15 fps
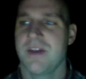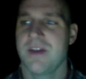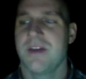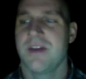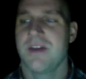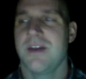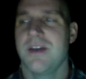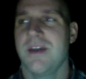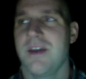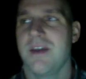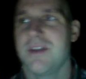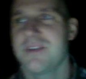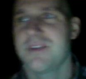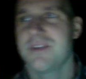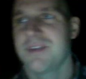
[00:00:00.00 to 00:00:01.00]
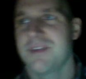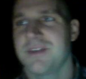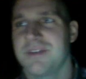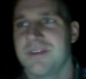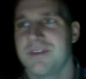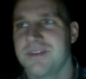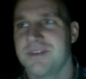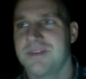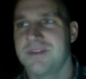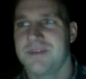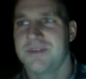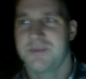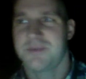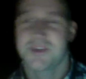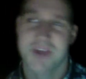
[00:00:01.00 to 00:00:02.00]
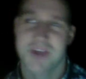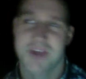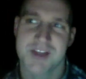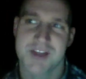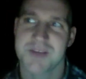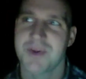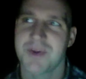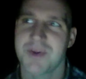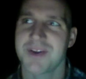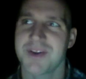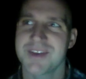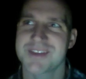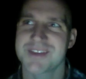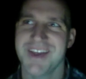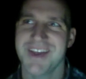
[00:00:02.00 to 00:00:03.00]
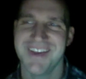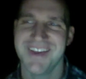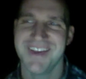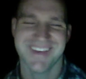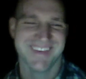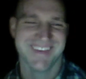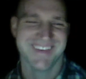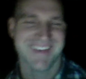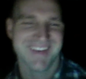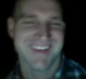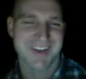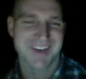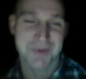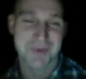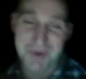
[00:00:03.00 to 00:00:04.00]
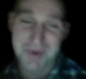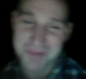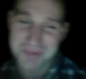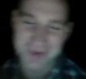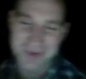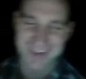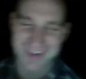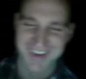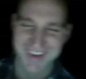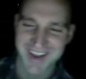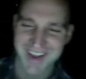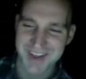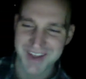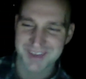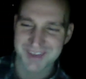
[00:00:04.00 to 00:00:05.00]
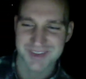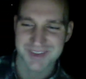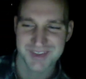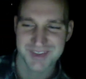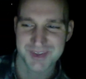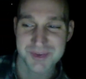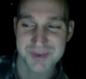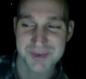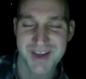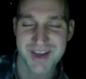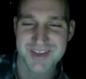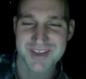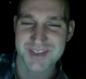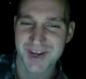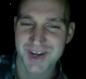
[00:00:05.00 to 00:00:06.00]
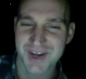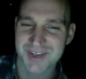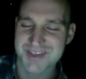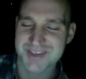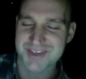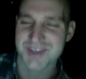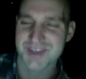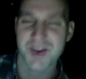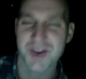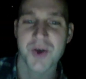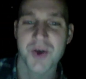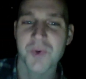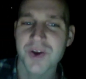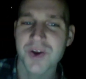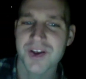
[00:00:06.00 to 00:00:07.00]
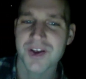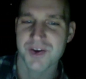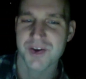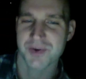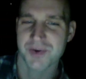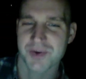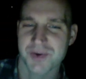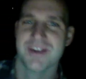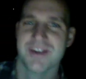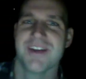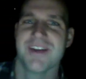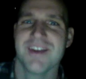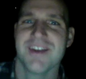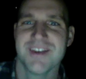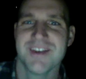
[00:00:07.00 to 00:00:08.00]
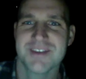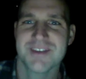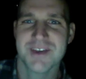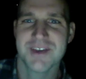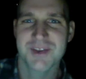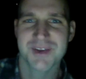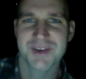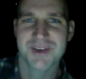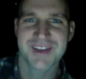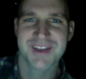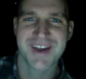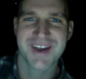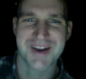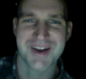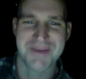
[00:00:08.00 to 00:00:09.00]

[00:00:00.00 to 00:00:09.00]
And the tragic part is at one point I had $2,000 in Quark coin. So you can look that up.